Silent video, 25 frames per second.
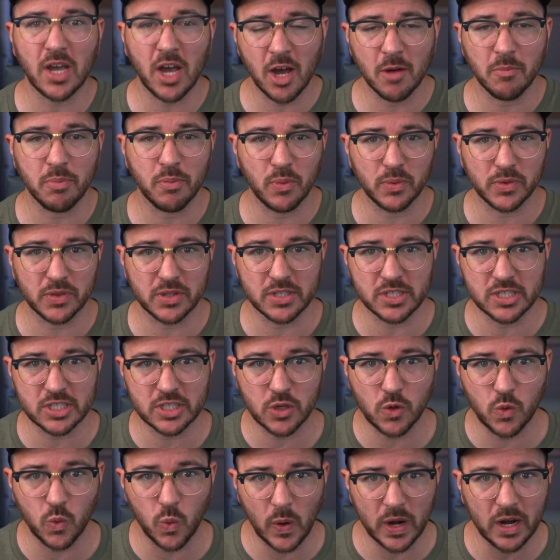up with the
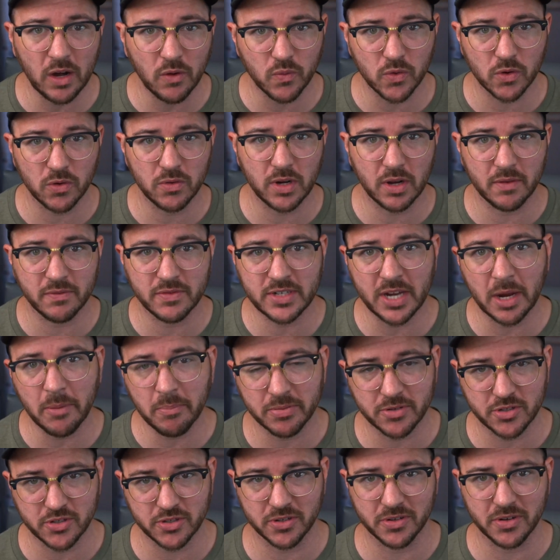square root of
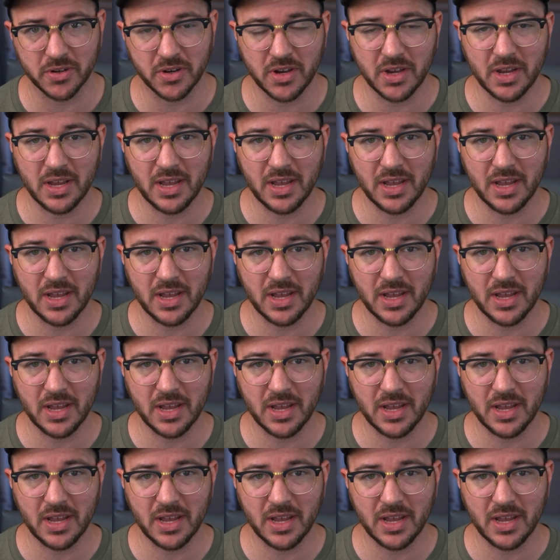temperature.